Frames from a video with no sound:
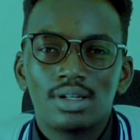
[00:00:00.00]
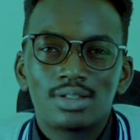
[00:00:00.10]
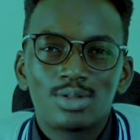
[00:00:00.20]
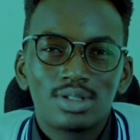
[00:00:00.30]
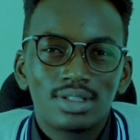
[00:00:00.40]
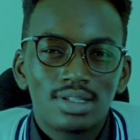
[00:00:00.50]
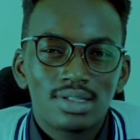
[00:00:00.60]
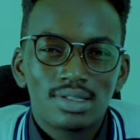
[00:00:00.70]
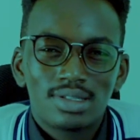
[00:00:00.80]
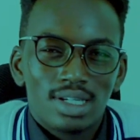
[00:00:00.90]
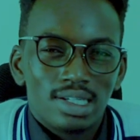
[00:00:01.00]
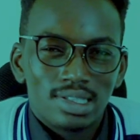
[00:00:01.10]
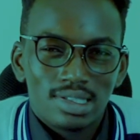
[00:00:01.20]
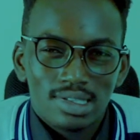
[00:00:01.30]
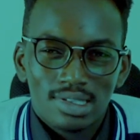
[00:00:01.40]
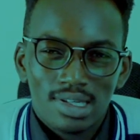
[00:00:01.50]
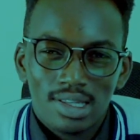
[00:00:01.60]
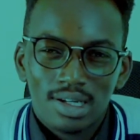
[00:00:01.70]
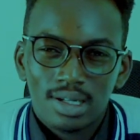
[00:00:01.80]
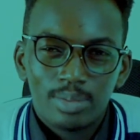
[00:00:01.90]
it's not as tight as
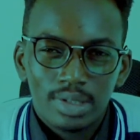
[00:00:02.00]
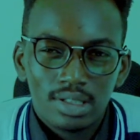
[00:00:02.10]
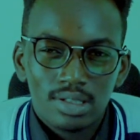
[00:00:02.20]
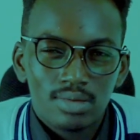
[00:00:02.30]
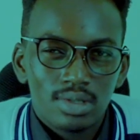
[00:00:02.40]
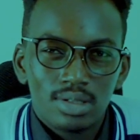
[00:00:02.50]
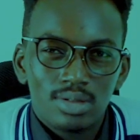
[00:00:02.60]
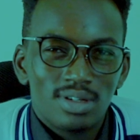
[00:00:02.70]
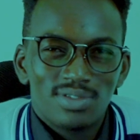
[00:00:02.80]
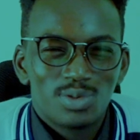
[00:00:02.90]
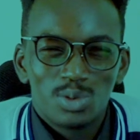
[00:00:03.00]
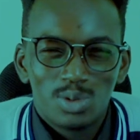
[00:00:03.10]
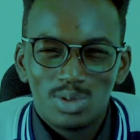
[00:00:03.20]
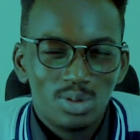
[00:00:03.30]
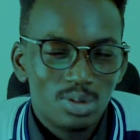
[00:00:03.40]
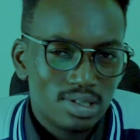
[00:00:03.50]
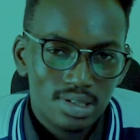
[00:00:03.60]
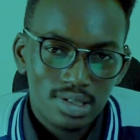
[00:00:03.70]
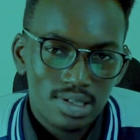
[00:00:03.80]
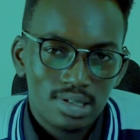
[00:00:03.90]
other companies where you have to do
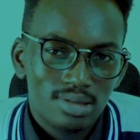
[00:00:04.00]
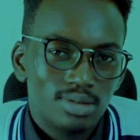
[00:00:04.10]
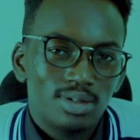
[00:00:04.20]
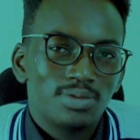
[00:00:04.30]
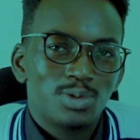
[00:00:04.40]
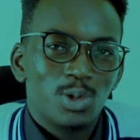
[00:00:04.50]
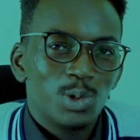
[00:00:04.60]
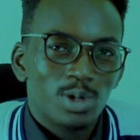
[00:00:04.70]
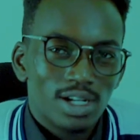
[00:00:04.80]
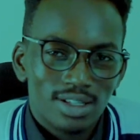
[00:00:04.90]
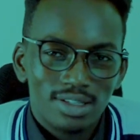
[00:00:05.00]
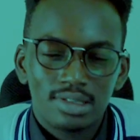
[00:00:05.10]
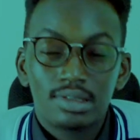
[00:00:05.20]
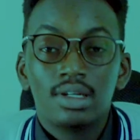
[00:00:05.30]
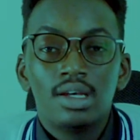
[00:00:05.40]
this and you have to look like this.